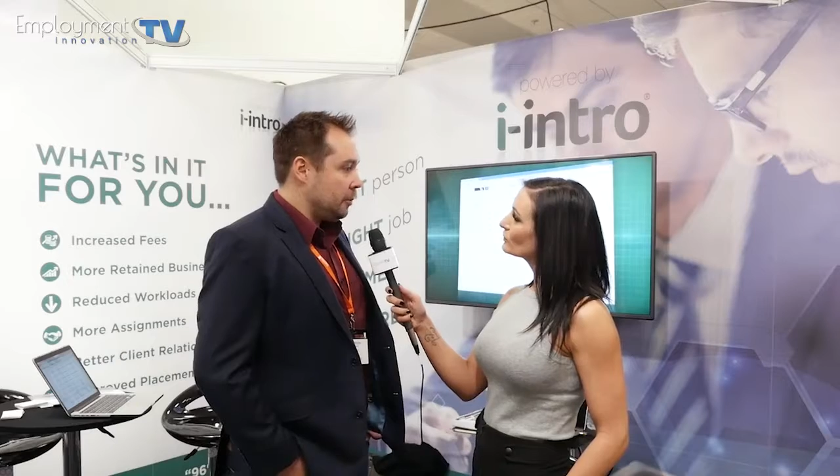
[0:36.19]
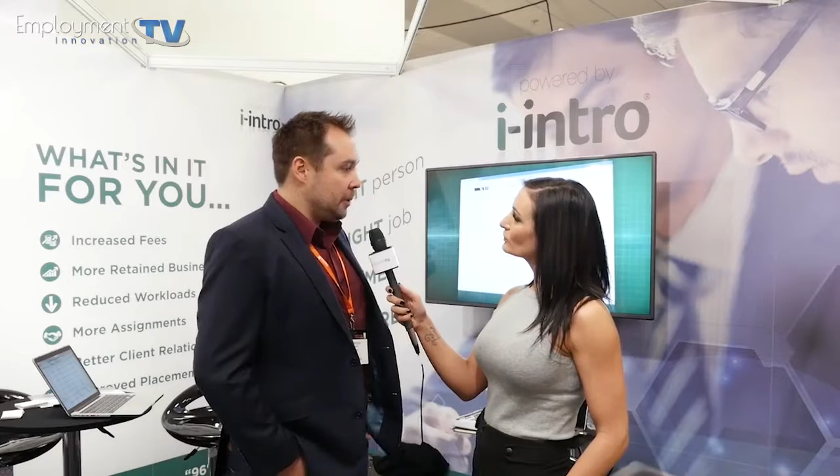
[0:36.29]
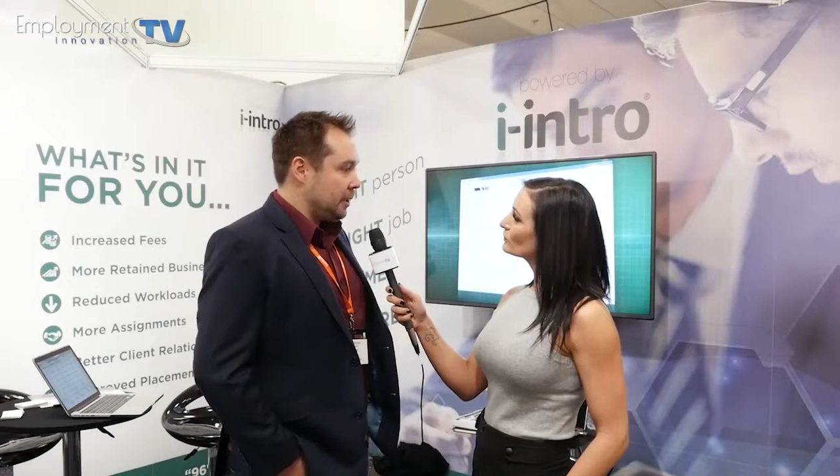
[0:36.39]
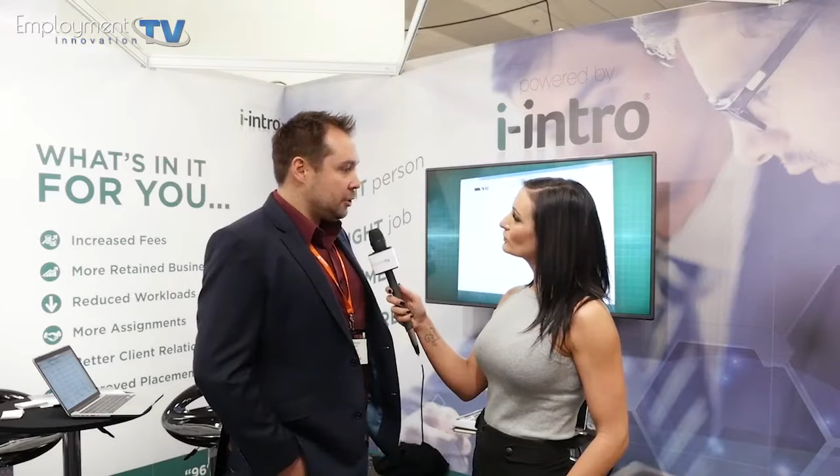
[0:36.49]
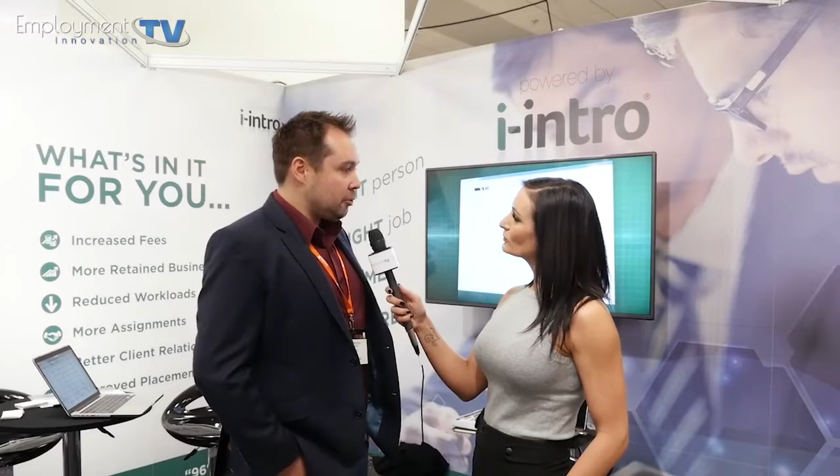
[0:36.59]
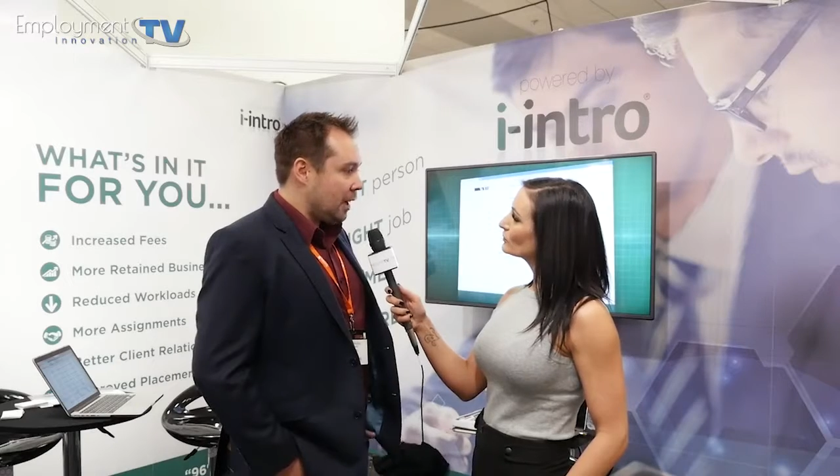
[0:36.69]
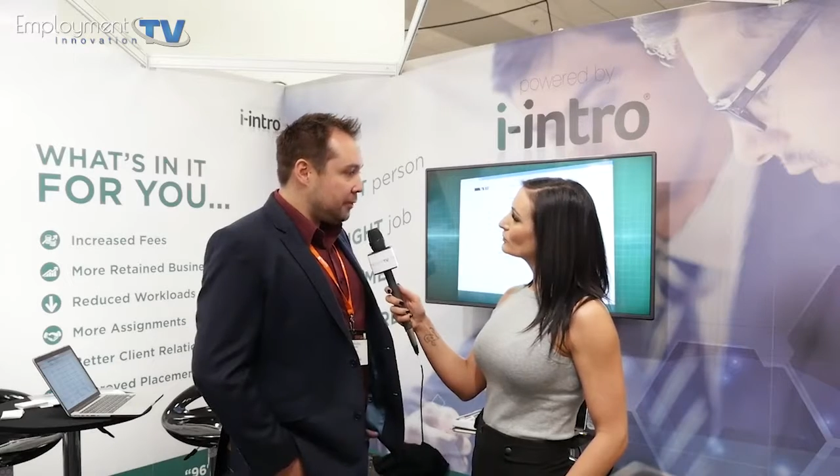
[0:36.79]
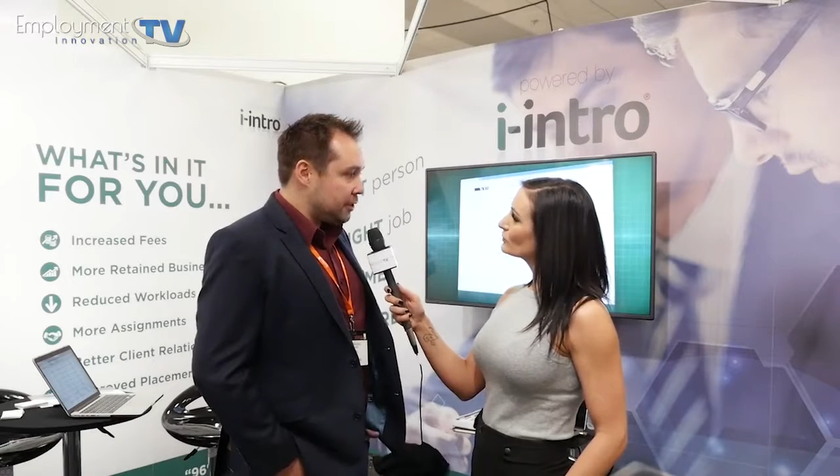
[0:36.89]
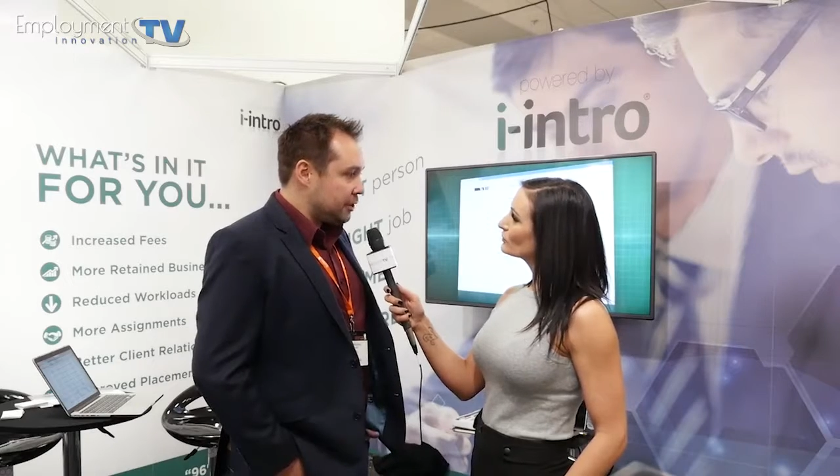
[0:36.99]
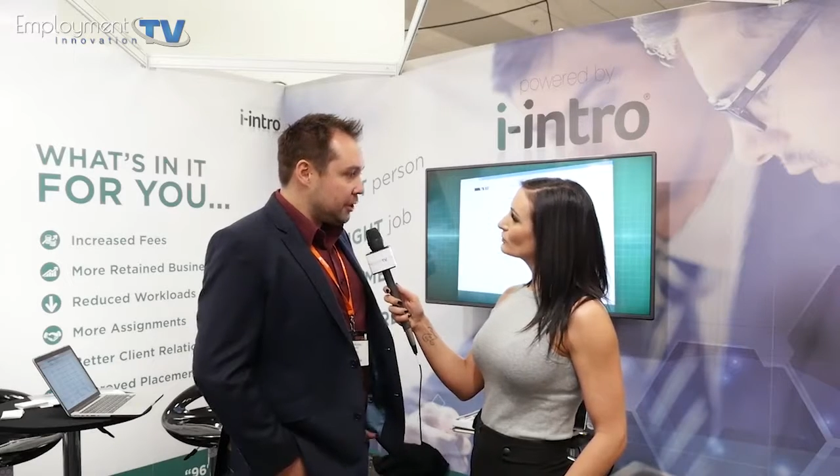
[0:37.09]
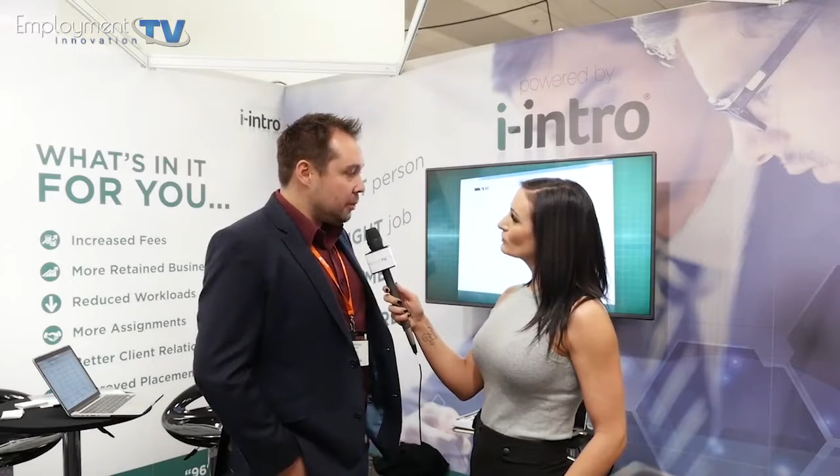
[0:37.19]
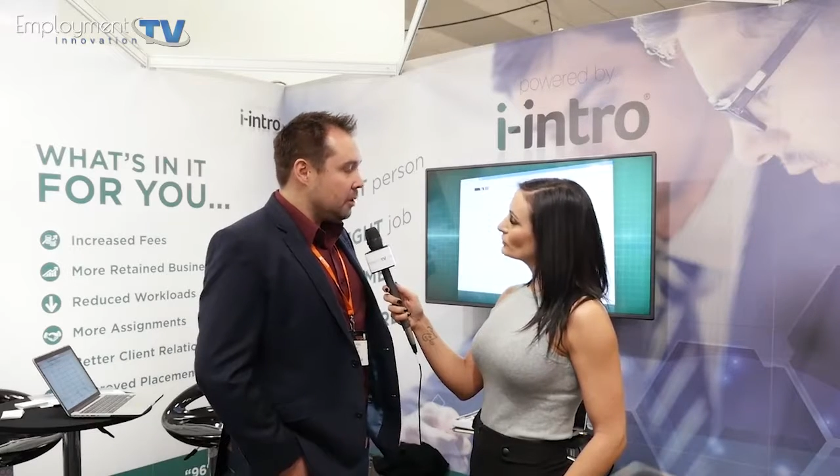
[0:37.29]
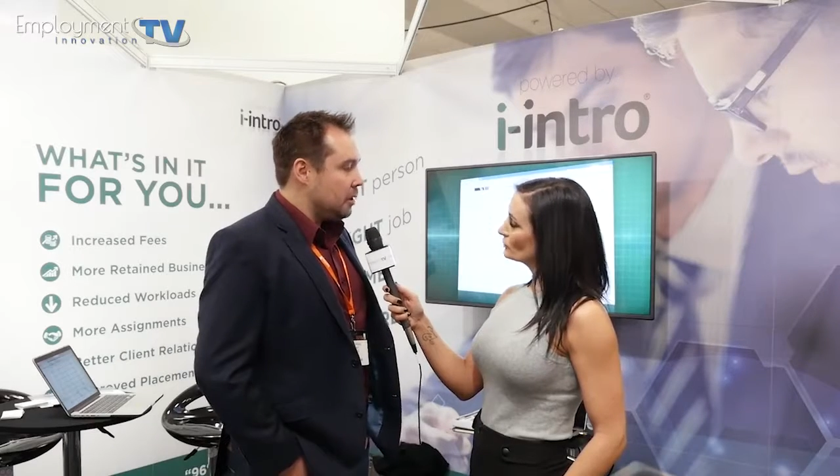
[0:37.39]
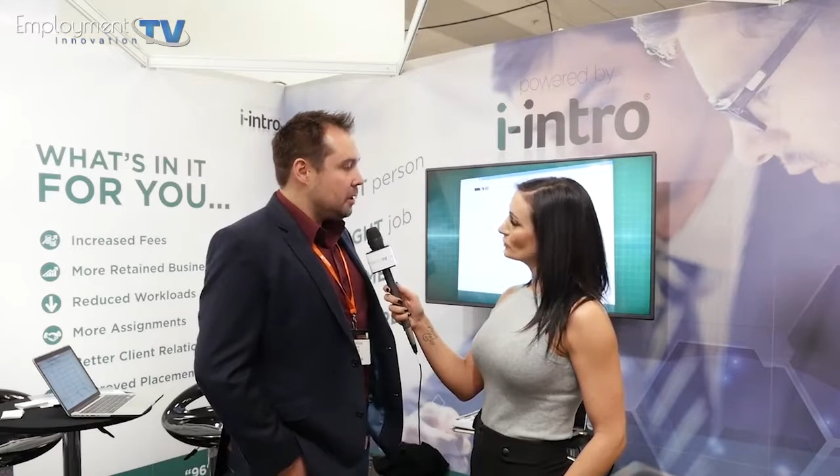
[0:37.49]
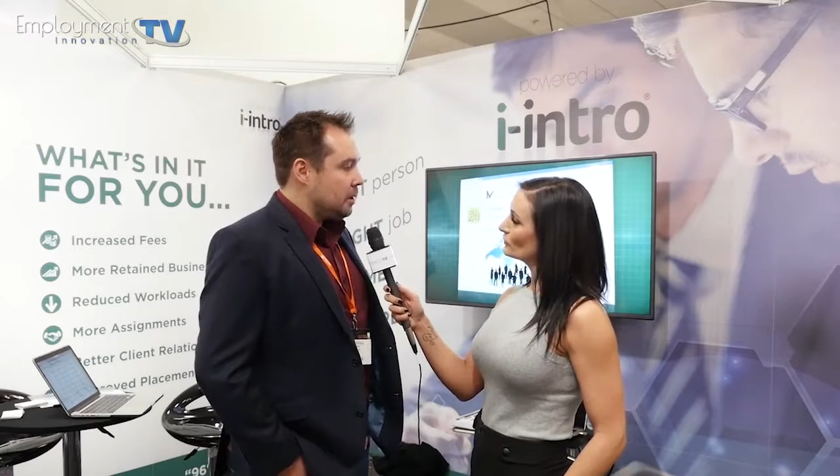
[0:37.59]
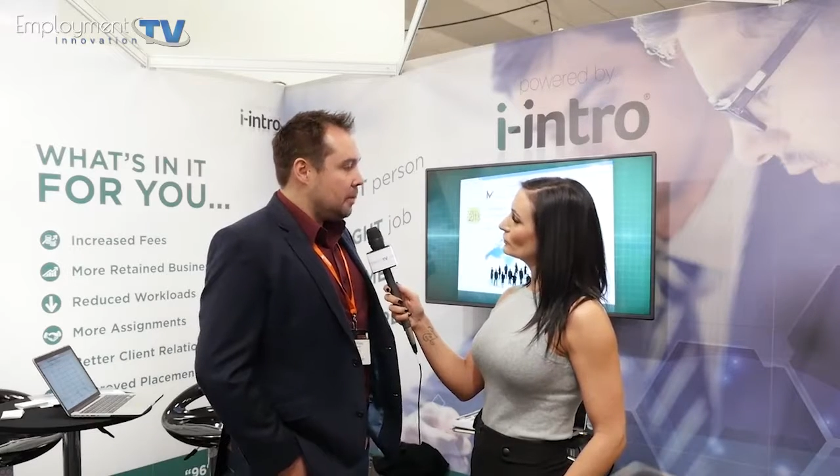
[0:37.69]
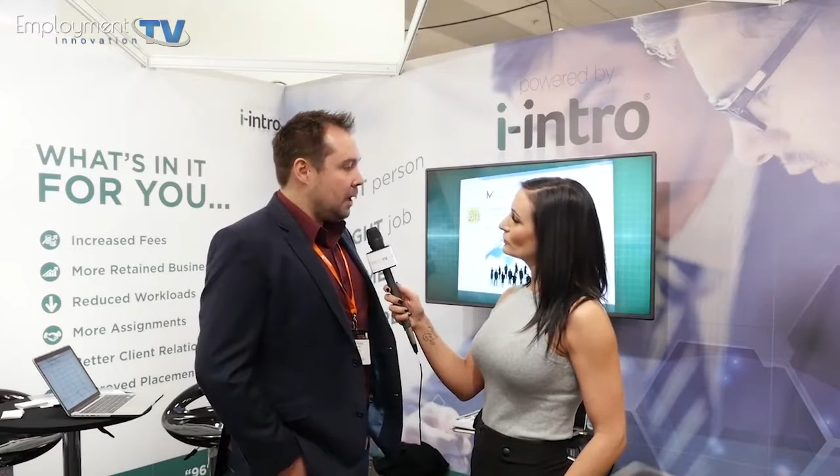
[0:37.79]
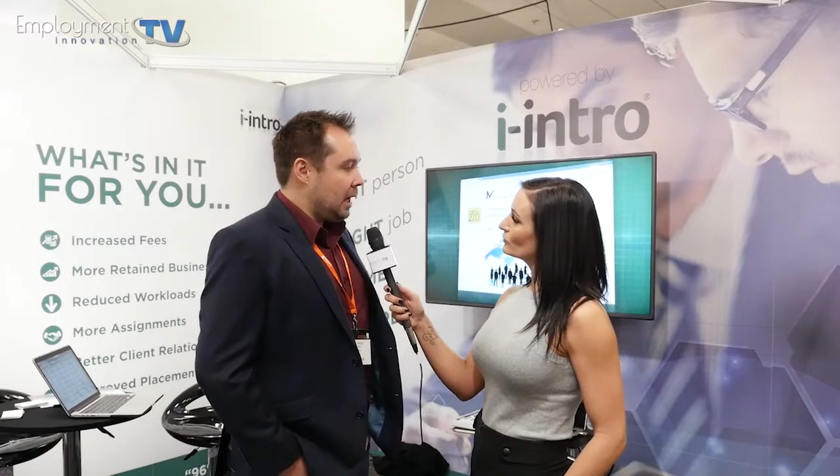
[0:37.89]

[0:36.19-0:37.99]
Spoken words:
companies strive to do, mm-hmm.